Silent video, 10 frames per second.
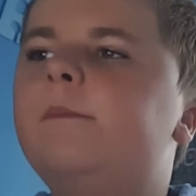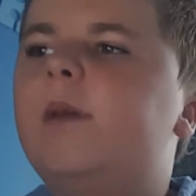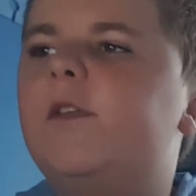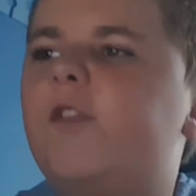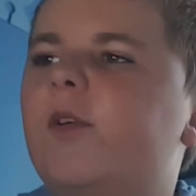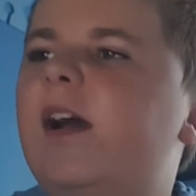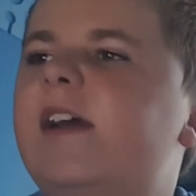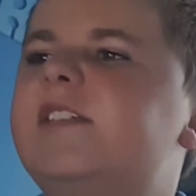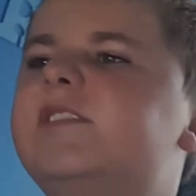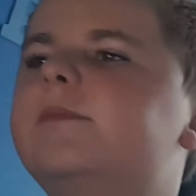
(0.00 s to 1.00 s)
But you
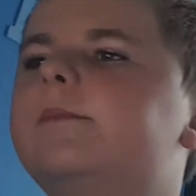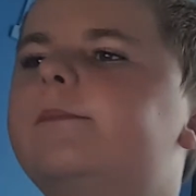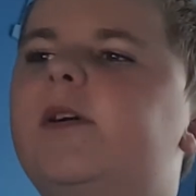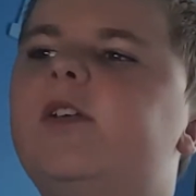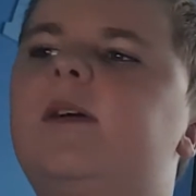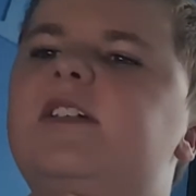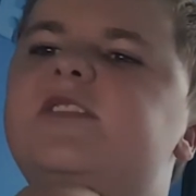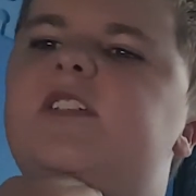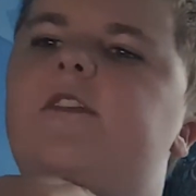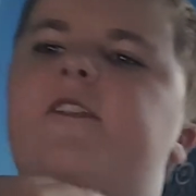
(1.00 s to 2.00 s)
asked
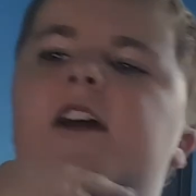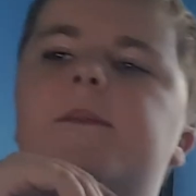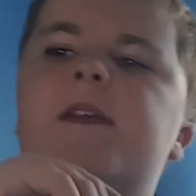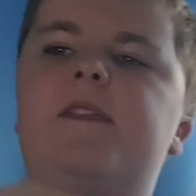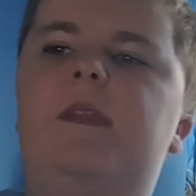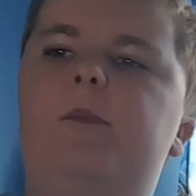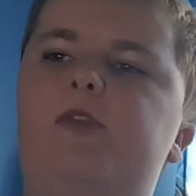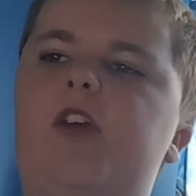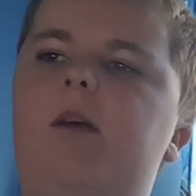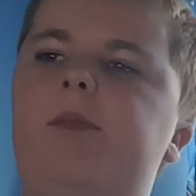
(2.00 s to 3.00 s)
if I had beaten them
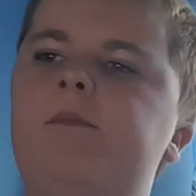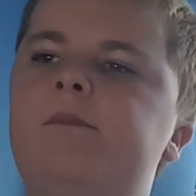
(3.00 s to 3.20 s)
3 up.